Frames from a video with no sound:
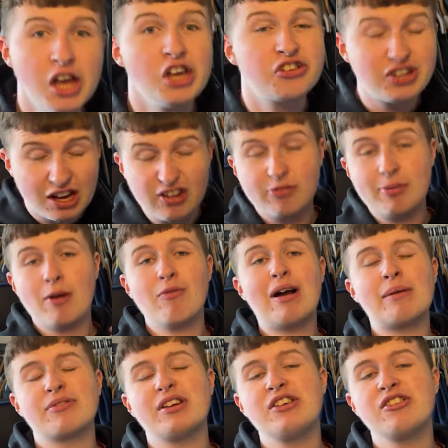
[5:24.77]
So that just about
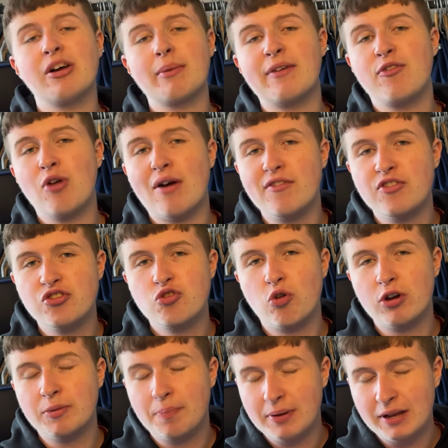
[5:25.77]
wraps things up. If you have
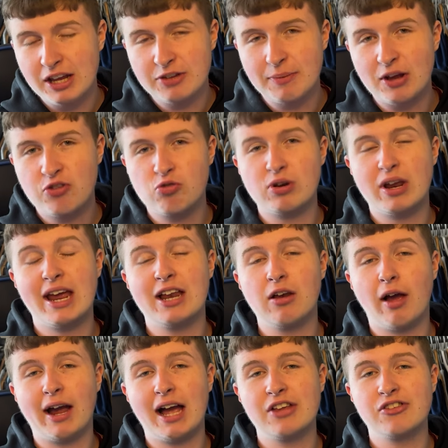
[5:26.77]
enjoyed, please make sure to hit
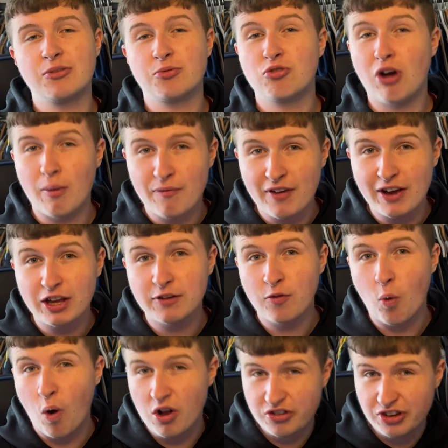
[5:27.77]
like and subscribe. Thank you
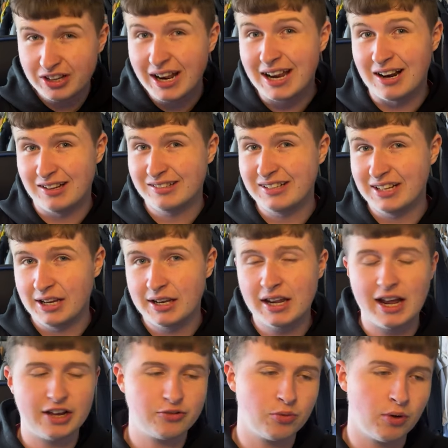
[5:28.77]
for watching, and I'll see you in the next